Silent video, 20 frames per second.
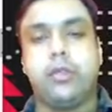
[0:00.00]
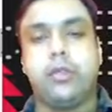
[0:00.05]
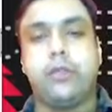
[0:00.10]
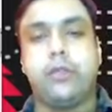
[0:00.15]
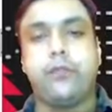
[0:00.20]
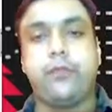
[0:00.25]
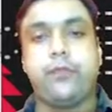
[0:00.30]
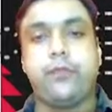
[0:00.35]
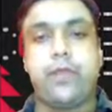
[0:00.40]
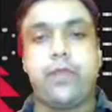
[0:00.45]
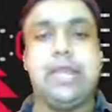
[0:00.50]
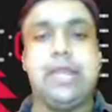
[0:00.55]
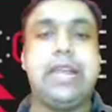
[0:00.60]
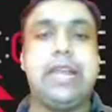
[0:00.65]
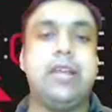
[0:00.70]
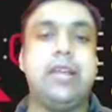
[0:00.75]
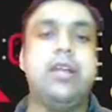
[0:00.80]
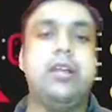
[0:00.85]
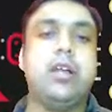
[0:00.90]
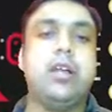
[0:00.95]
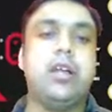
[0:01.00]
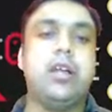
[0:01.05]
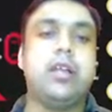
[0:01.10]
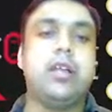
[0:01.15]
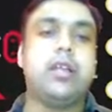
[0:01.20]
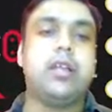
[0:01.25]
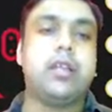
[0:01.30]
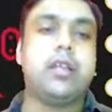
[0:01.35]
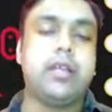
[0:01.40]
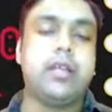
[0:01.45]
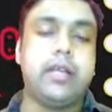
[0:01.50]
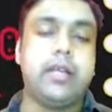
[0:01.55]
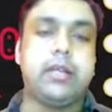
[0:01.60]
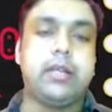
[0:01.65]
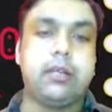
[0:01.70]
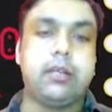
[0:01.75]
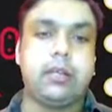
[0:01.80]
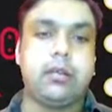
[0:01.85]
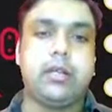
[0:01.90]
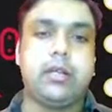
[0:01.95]
feed
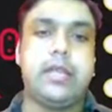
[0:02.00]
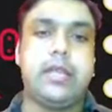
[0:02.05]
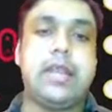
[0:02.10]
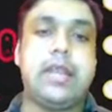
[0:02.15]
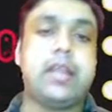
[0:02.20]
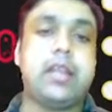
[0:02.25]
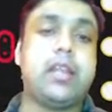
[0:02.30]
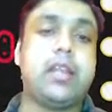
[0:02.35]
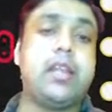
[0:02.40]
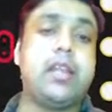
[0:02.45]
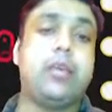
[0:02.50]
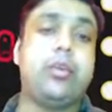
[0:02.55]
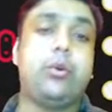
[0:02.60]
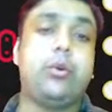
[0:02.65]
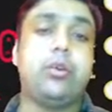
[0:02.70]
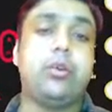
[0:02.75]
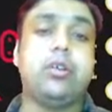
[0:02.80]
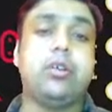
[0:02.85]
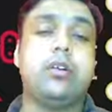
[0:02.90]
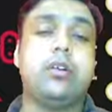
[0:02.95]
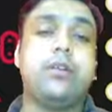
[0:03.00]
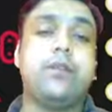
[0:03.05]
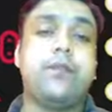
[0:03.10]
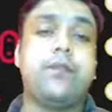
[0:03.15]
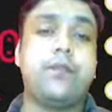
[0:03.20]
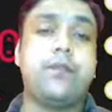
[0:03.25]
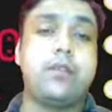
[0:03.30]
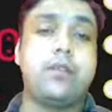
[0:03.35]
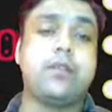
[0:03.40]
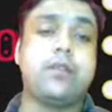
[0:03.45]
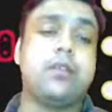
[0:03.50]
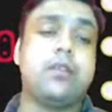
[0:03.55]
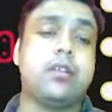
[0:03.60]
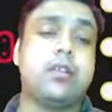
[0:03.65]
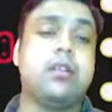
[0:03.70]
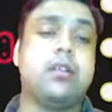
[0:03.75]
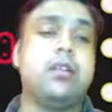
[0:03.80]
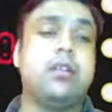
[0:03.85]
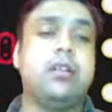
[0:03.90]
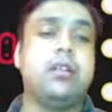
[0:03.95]
it directly to the
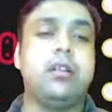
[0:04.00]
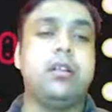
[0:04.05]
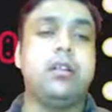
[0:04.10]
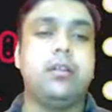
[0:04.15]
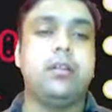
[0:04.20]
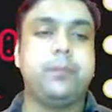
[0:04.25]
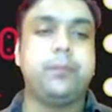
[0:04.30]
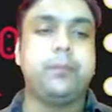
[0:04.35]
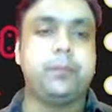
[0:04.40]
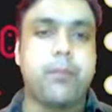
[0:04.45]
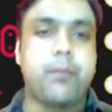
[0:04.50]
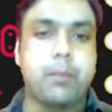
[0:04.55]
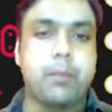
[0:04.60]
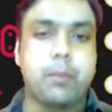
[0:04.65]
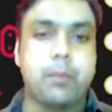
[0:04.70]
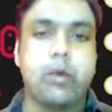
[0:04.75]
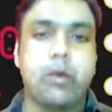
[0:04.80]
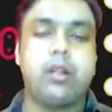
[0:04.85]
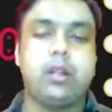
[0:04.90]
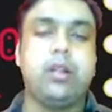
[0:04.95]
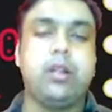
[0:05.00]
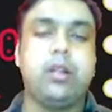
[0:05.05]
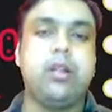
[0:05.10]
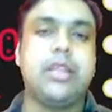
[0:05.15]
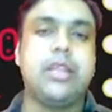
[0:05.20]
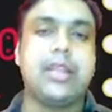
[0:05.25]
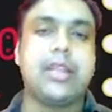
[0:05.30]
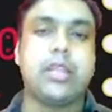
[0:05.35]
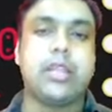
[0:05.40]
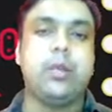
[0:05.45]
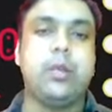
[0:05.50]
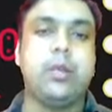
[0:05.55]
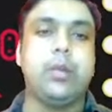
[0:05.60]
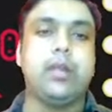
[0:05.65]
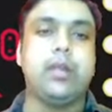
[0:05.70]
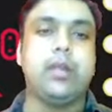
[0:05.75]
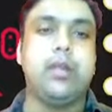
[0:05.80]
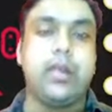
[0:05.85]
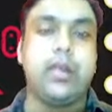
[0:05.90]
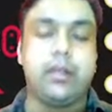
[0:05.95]
physical model that you
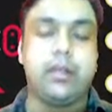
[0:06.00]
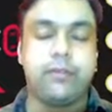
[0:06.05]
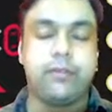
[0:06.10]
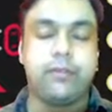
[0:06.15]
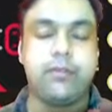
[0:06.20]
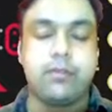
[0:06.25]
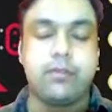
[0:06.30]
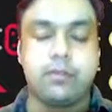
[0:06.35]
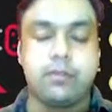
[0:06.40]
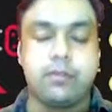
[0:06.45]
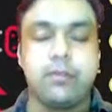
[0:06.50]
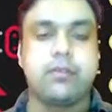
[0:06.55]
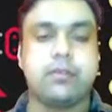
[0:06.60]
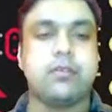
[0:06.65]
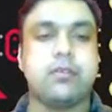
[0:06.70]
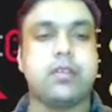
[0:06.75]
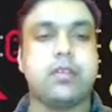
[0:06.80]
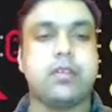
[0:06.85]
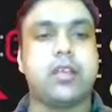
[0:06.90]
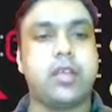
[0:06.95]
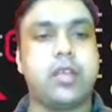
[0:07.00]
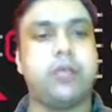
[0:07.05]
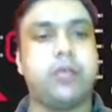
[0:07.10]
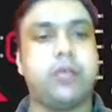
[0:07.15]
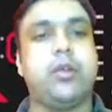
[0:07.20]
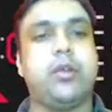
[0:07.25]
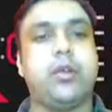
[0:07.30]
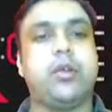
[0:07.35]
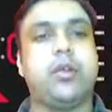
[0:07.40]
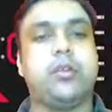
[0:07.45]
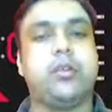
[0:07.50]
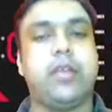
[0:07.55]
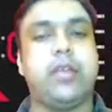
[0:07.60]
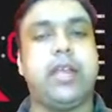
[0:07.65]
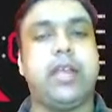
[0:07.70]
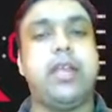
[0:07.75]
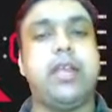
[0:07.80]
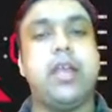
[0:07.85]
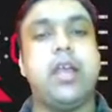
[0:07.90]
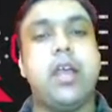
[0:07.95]
will create, physical circuit you are going to
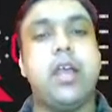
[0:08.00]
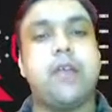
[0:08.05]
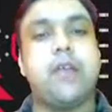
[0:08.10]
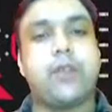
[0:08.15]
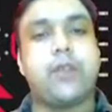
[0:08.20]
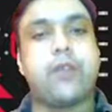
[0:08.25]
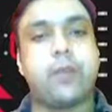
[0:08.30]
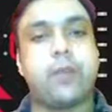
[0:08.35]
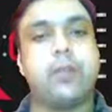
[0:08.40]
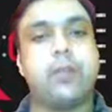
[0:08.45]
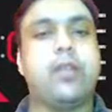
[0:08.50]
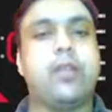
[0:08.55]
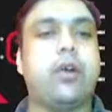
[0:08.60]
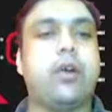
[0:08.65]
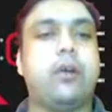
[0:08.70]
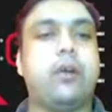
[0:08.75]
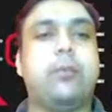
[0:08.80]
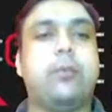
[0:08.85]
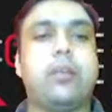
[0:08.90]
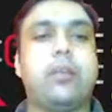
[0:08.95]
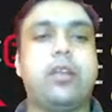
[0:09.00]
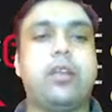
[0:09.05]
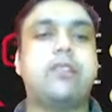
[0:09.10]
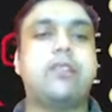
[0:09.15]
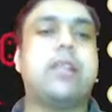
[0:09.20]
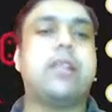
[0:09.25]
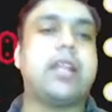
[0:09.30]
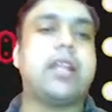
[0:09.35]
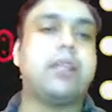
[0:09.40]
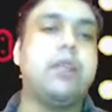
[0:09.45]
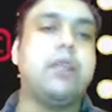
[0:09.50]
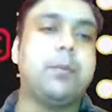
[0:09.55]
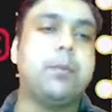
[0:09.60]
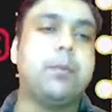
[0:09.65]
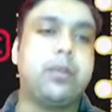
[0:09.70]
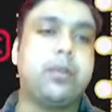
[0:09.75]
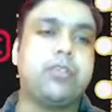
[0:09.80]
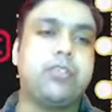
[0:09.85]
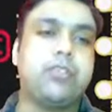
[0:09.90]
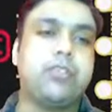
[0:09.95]
create from the components that you will
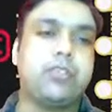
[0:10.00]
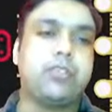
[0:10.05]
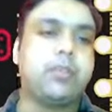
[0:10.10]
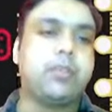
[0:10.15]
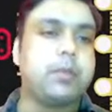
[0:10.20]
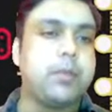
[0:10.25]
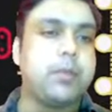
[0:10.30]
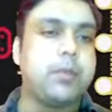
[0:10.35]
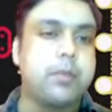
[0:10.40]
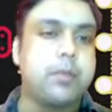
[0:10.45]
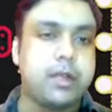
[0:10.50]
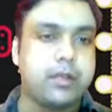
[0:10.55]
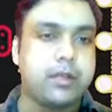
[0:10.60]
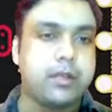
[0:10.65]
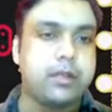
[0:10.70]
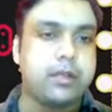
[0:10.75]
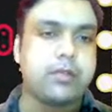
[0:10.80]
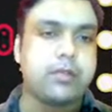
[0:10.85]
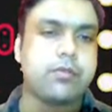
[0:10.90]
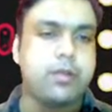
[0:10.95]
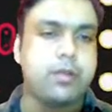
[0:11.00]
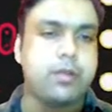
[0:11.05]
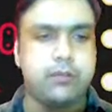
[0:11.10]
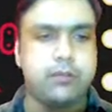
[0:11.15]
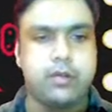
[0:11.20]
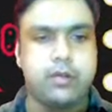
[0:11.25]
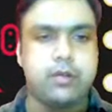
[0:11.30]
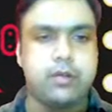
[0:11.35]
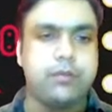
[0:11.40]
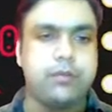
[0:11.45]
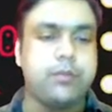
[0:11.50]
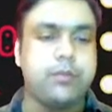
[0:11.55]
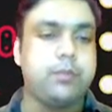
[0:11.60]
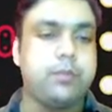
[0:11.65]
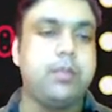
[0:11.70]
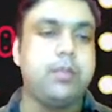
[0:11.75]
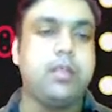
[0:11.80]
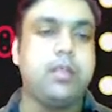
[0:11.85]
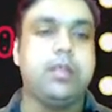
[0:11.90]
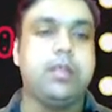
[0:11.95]
purchase from the market or somewhere
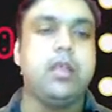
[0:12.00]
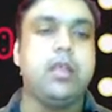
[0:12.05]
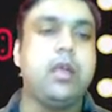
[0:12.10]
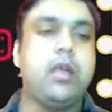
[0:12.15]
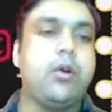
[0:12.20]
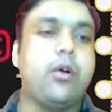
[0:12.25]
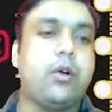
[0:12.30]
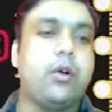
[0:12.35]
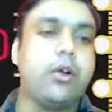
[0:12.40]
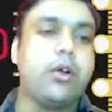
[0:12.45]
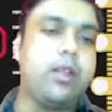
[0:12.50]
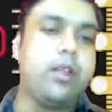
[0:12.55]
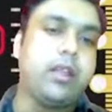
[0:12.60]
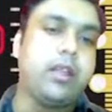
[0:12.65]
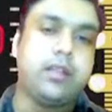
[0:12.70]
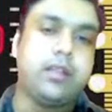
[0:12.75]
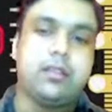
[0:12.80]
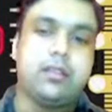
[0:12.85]
from the online.